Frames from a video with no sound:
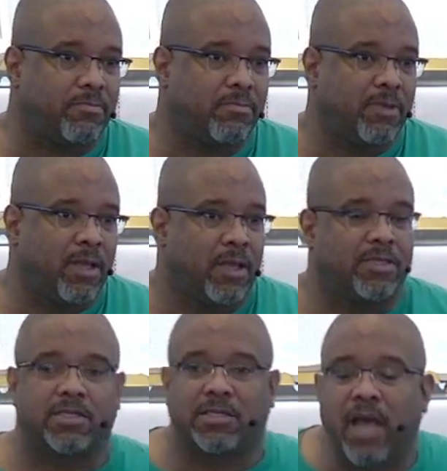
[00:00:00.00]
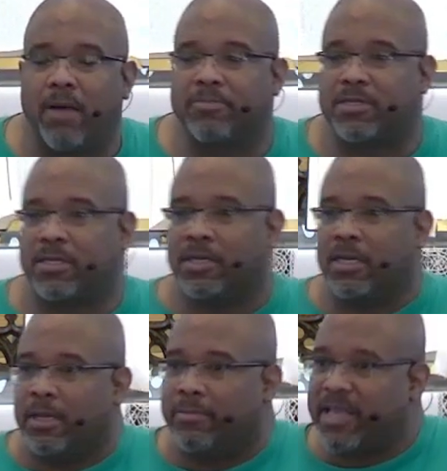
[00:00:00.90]
Jesus comes,
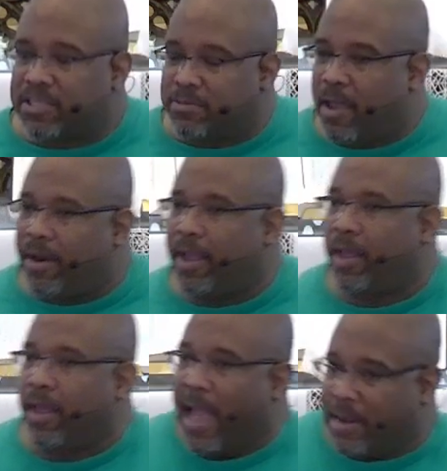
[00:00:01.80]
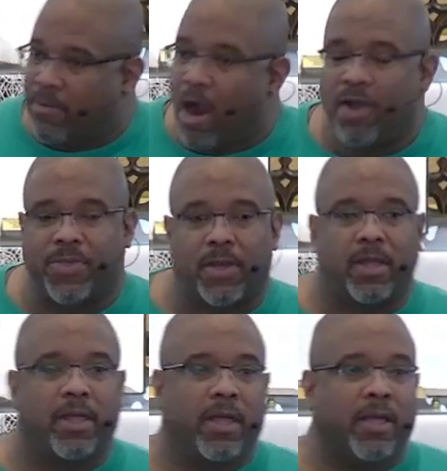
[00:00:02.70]
meets Mary and Martha,
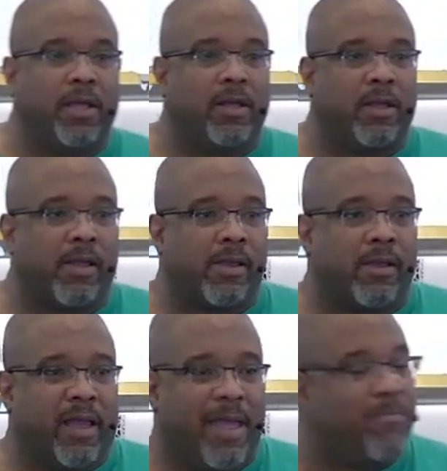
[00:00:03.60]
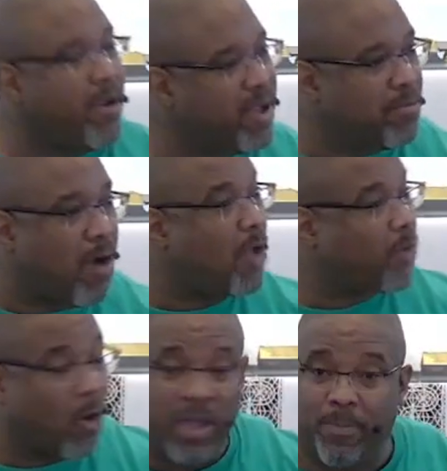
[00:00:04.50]
and Mary and Martha are
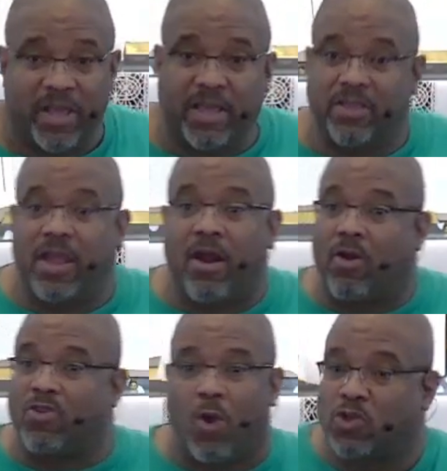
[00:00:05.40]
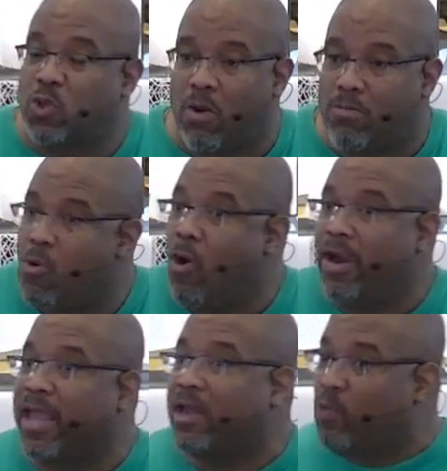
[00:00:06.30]
weeping, and there are those who are mourning
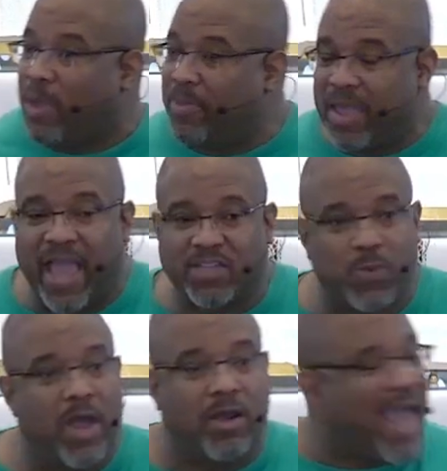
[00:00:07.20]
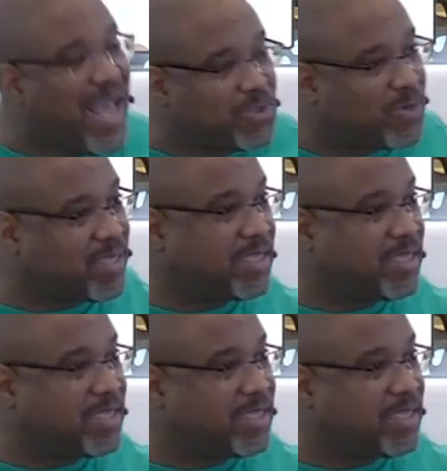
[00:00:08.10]
and weeping as well. Lazarus is dead.